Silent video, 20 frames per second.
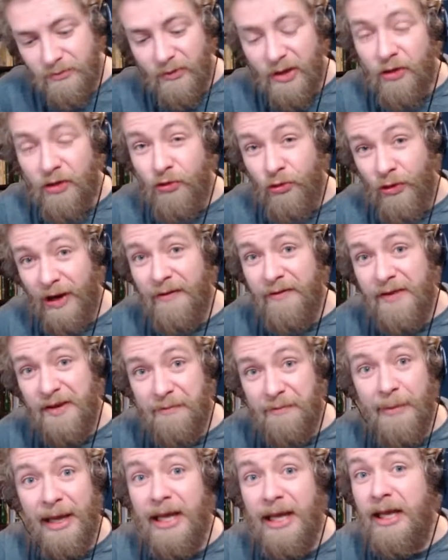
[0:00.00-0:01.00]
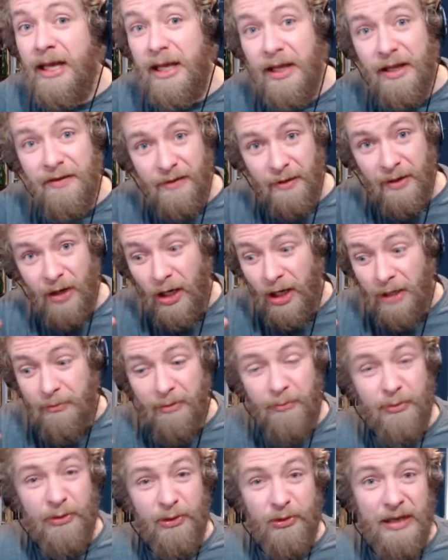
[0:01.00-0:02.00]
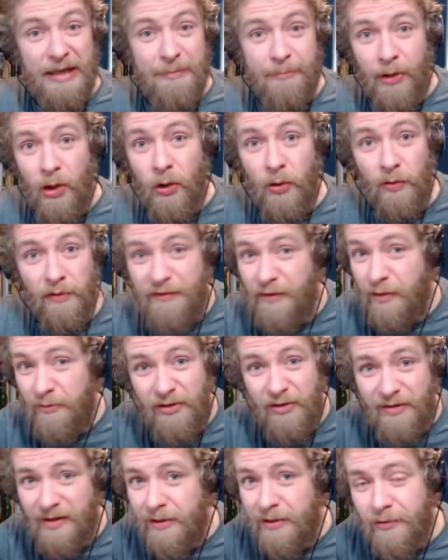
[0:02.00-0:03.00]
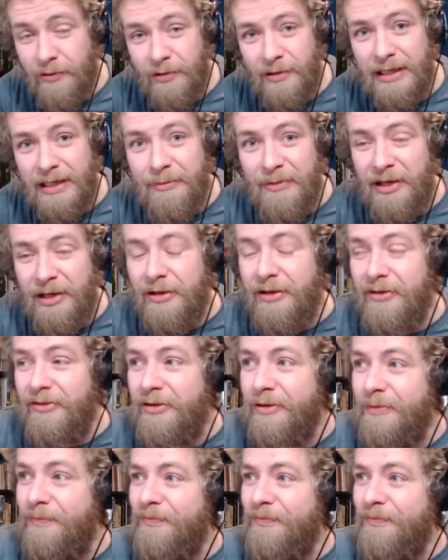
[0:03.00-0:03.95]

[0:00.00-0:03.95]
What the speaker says: Travis May is a hybrid between both, so I'm just going to call him a nerd too.